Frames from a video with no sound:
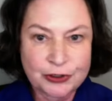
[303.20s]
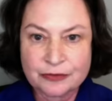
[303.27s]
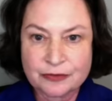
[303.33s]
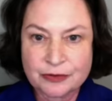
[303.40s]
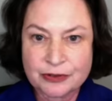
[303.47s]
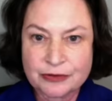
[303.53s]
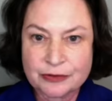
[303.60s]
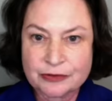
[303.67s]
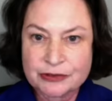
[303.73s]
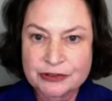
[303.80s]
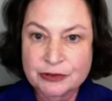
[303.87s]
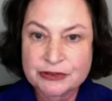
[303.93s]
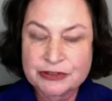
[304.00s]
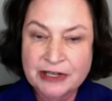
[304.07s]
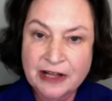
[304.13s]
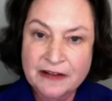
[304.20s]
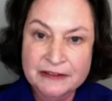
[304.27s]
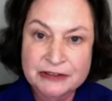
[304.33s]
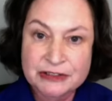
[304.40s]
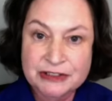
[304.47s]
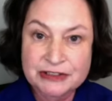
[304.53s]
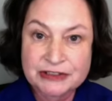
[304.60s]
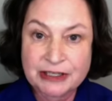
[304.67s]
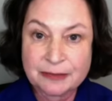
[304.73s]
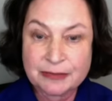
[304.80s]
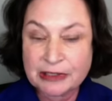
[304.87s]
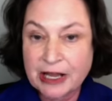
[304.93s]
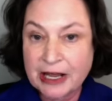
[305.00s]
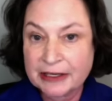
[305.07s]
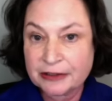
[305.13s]
of a sociologist named
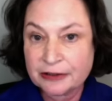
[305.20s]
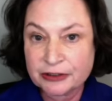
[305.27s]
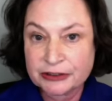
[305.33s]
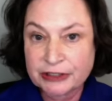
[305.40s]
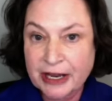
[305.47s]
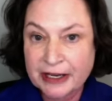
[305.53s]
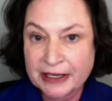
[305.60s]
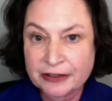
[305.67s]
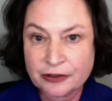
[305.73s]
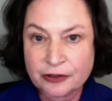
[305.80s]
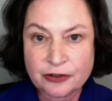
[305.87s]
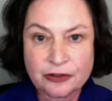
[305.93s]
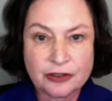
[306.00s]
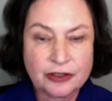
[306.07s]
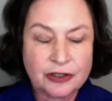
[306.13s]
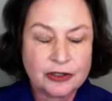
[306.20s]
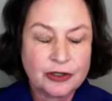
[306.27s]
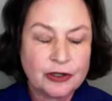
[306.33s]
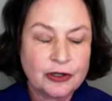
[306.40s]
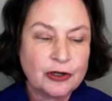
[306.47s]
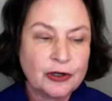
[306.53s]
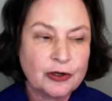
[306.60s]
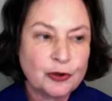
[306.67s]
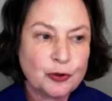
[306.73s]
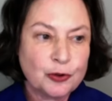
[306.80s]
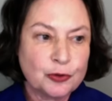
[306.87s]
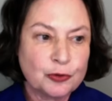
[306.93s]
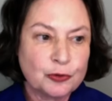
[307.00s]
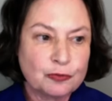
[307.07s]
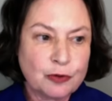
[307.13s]
Lionel Tiger,
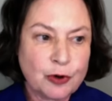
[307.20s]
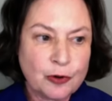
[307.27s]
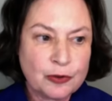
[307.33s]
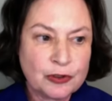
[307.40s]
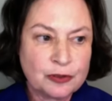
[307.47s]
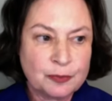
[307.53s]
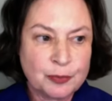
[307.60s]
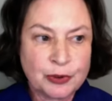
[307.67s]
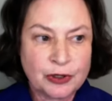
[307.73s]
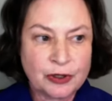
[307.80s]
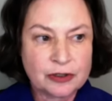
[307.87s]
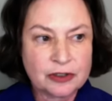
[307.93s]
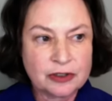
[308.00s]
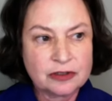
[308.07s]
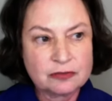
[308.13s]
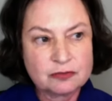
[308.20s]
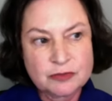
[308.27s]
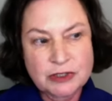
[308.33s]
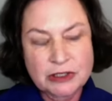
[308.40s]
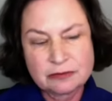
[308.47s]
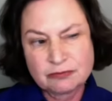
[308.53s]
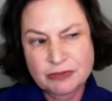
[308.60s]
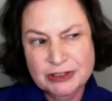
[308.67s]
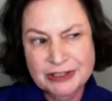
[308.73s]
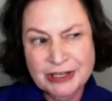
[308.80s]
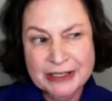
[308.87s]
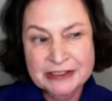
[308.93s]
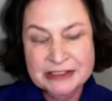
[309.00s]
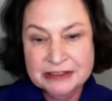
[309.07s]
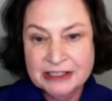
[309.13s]
who wrote a book in
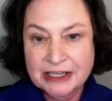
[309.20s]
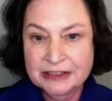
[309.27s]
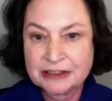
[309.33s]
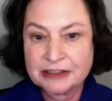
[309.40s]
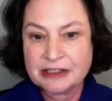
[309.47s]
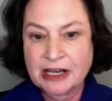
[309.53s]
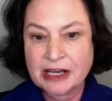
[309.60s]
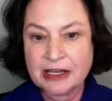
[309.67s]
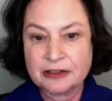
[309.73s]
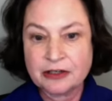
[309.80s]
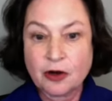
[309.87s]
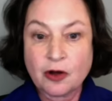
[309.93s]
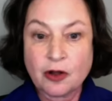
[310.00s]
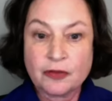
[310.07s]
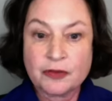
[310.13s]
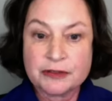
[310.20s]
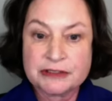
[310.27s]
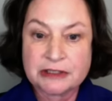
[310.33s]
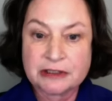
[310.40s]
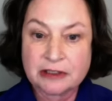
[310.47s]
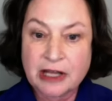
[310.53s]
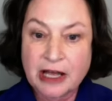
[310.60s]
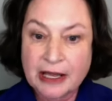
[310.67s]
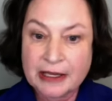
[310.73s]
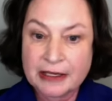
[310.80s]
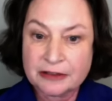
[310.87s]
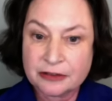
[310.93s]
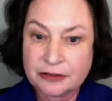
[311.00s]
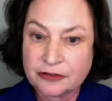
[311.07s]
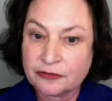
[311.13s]
1999 called The
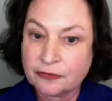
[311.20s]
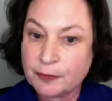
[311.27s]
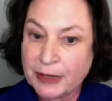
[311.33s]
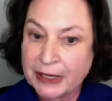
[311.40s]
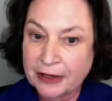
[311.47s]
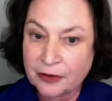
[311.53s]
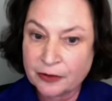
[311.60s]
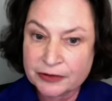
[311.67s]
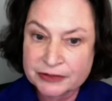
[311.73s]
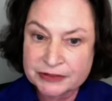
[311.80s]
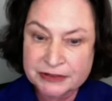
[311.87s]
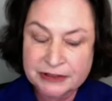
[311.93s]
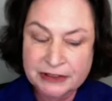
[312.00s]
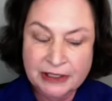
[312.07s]
Decline of Males.